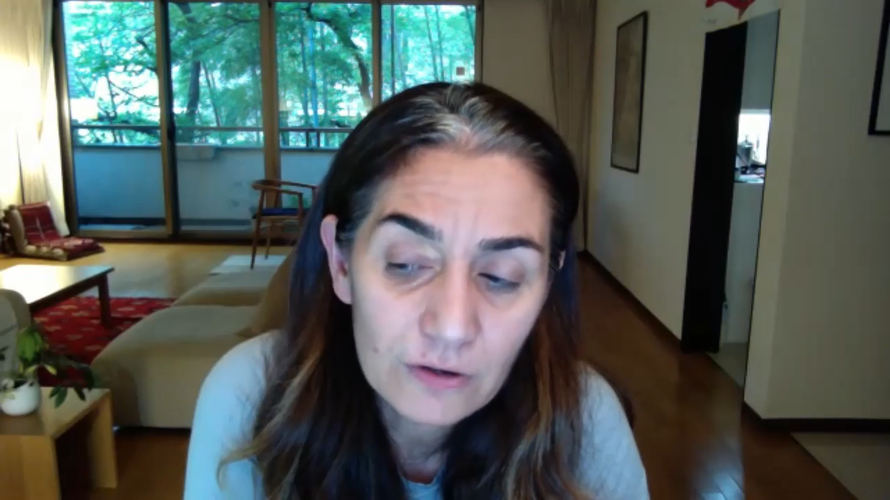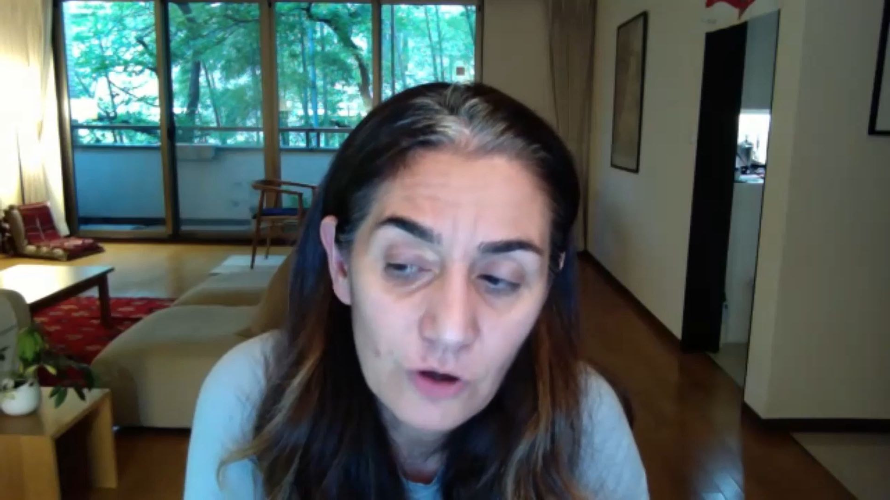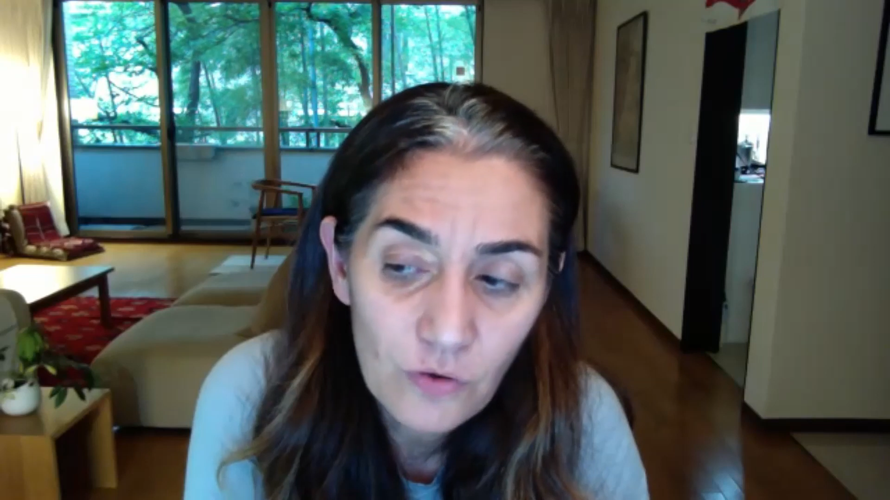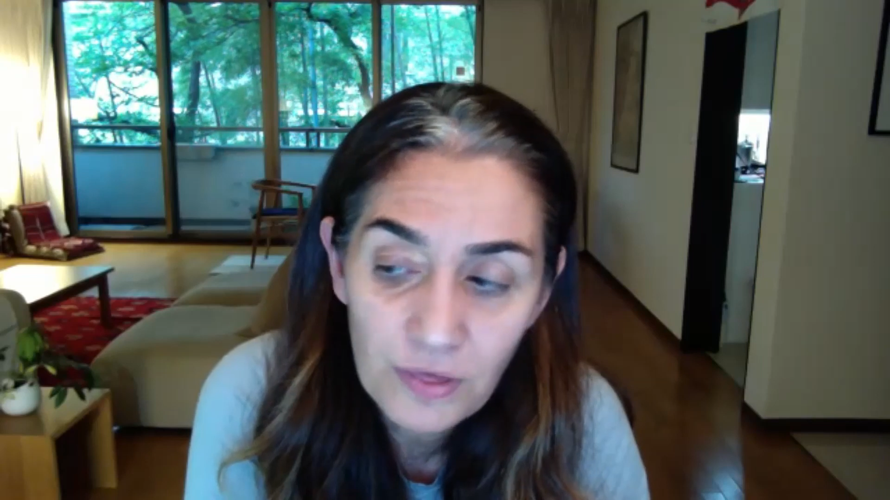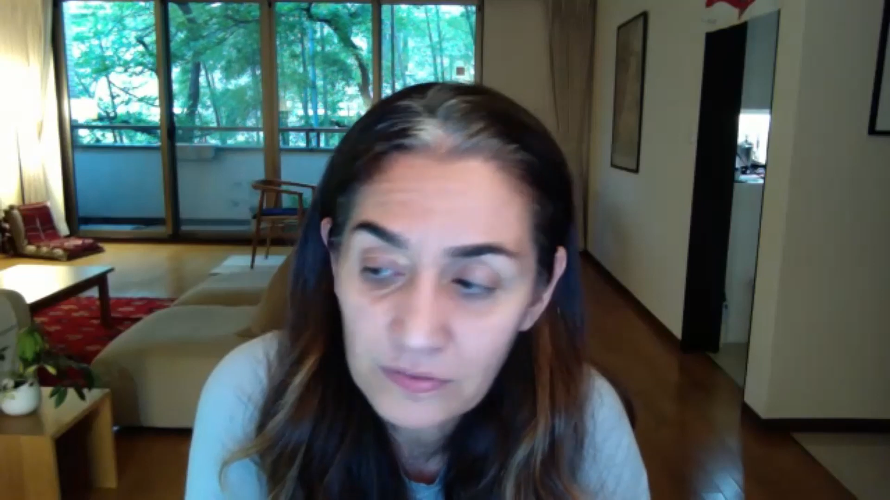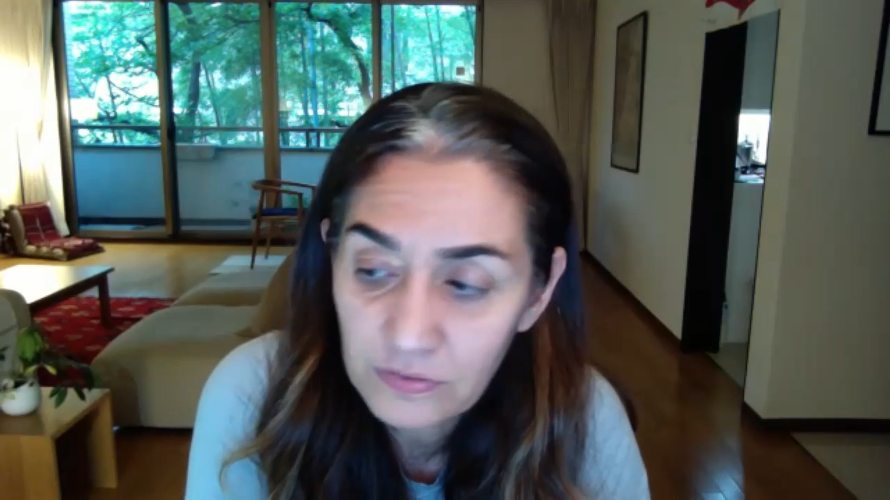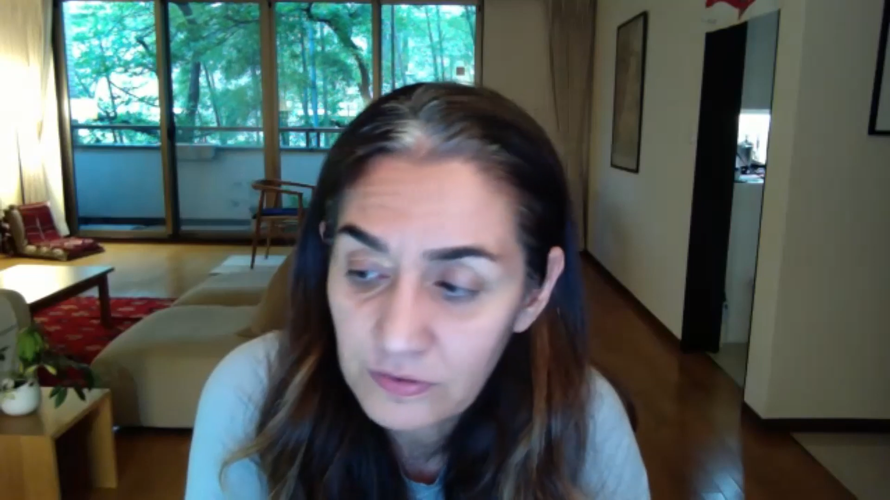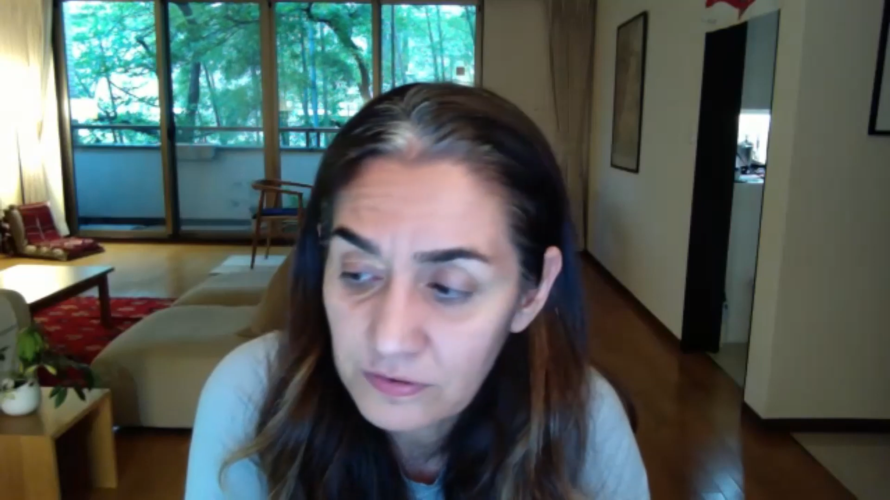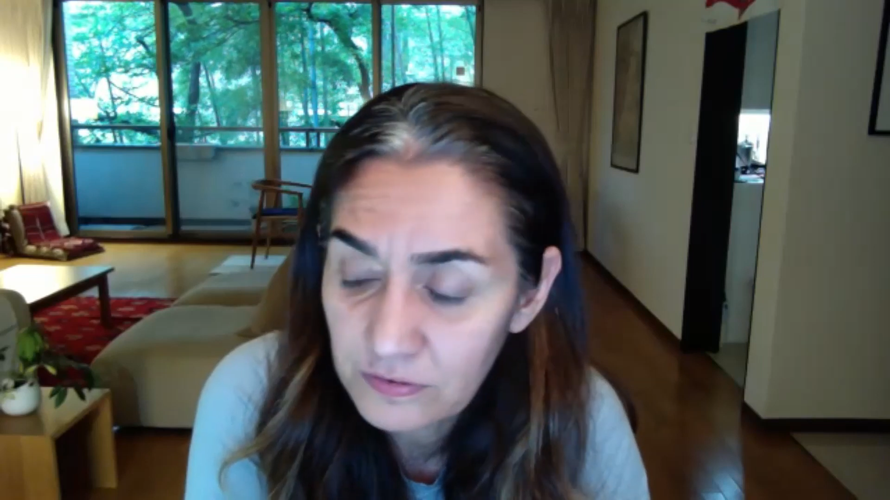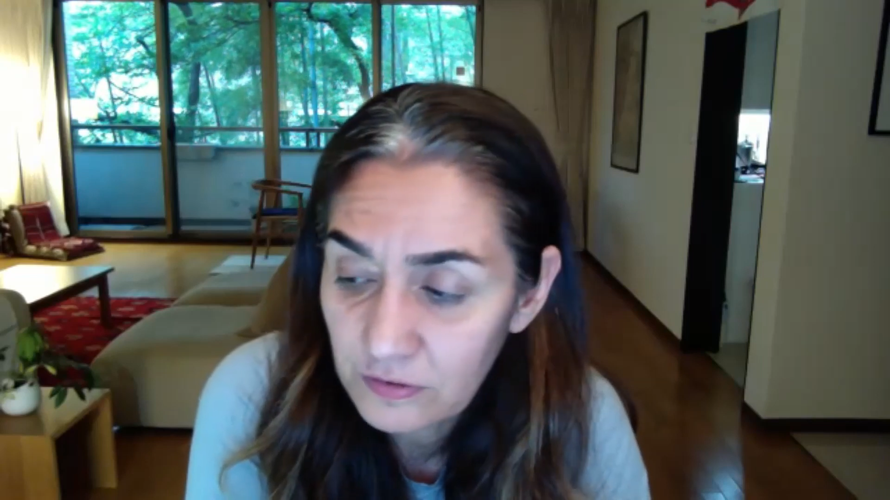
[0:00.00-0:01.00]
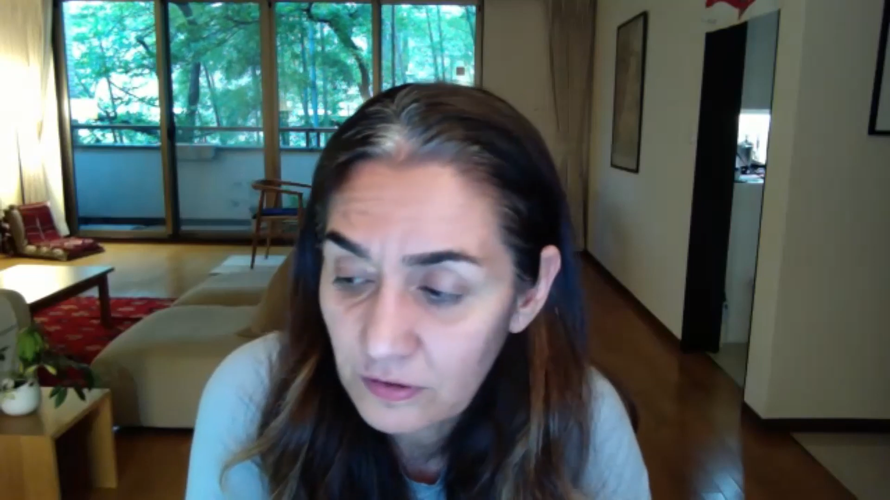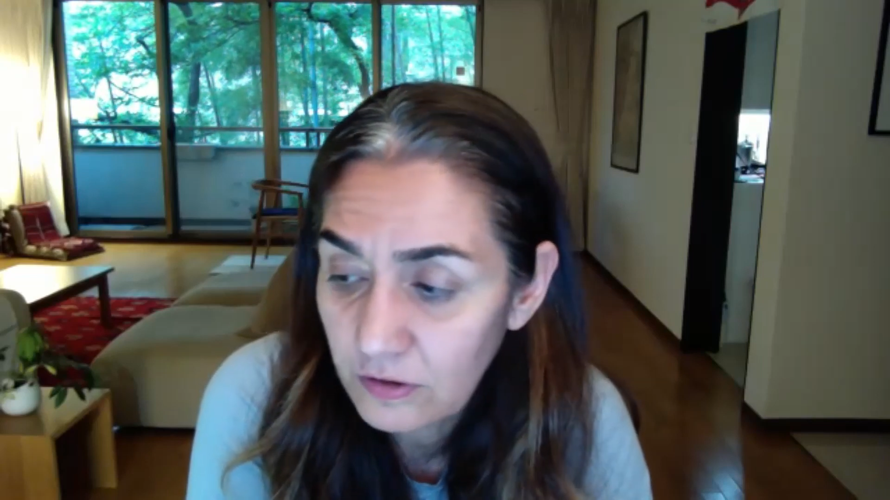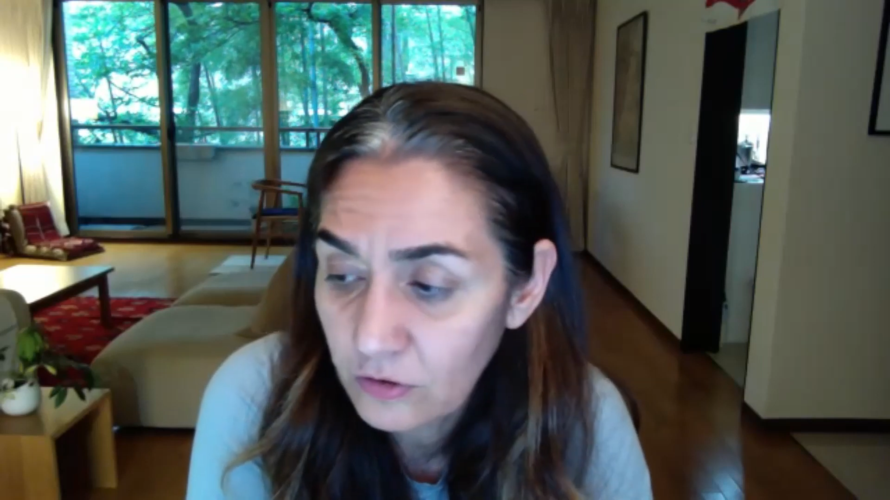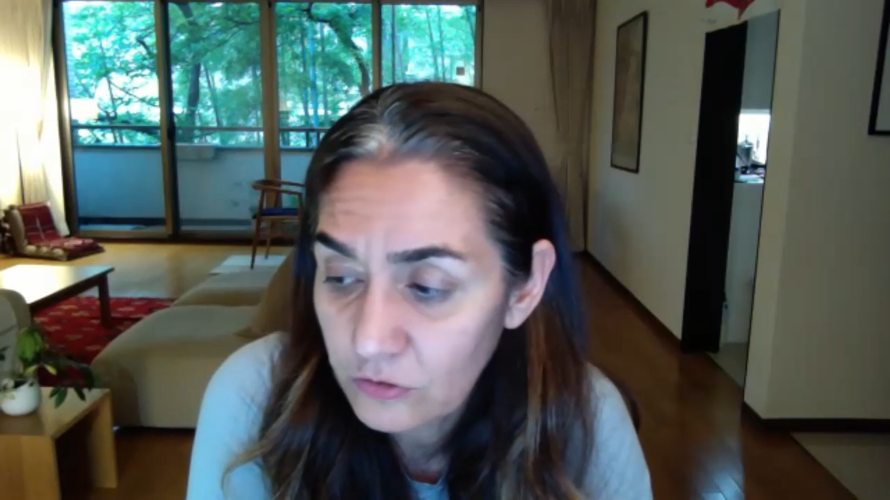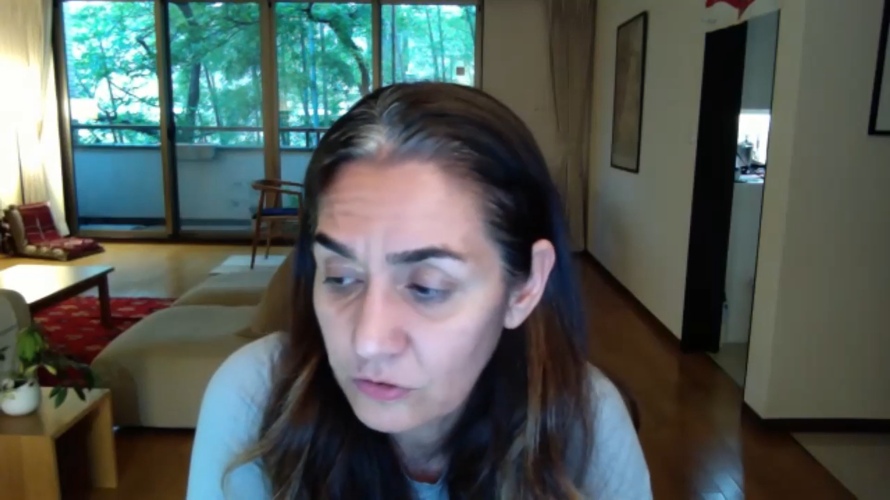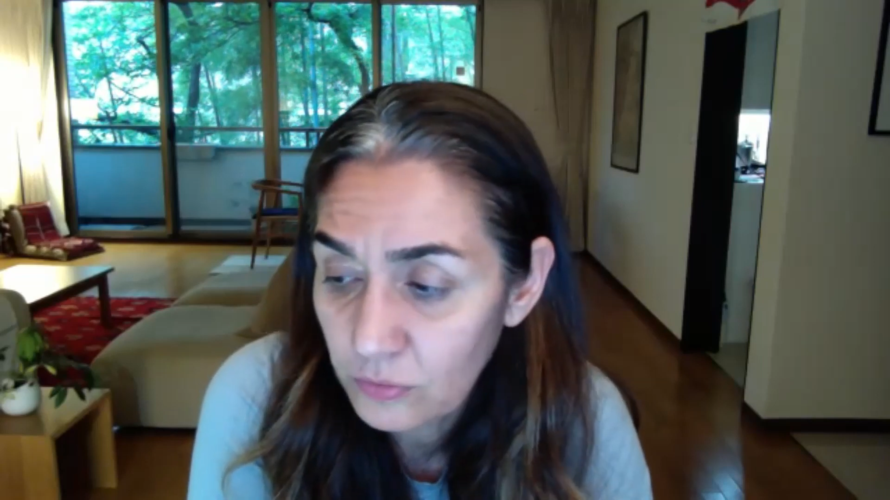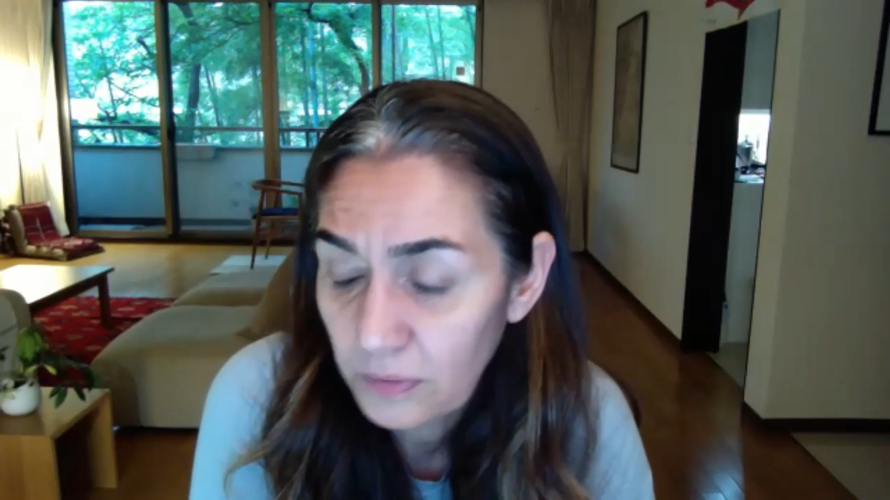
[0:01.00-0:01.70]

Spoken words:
know that there's still a considerable